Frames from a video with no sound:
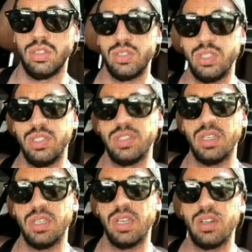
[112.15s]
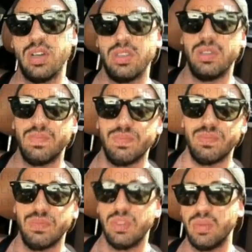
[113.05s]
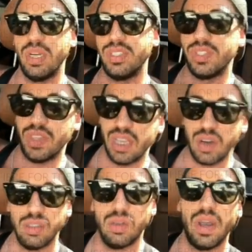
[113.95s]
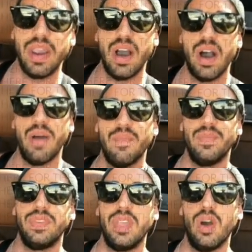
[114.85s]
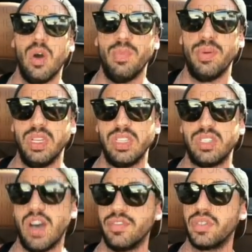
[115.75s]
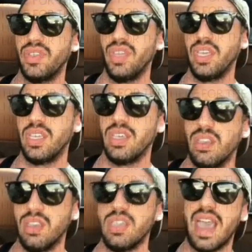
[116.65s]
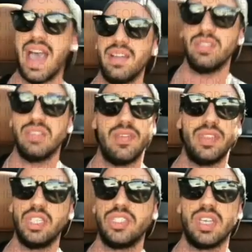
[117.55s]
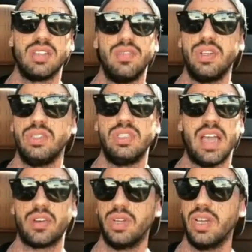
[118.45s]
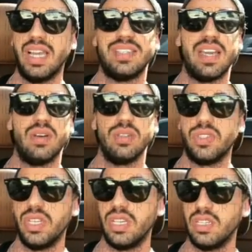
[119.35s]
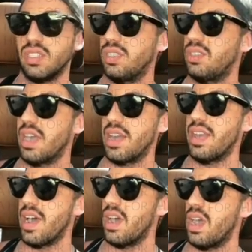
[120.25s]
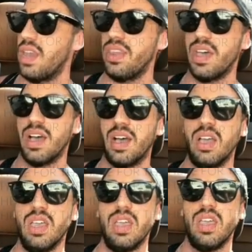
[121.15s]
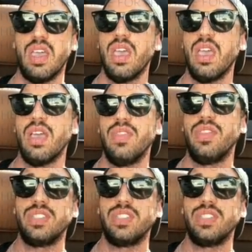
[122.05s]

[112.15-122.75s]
So since I got the racist thing out of the way, the whole police officer thing, yeah, everything she said on the video is accurate. I said all those things. I said that, and there's